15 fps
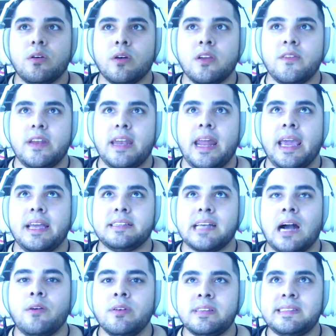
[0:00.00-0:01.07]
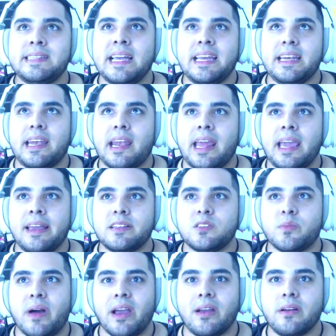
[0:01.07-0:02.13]
or even nades. I would say nades
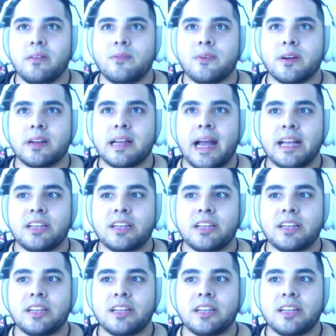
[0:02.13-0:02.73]
might work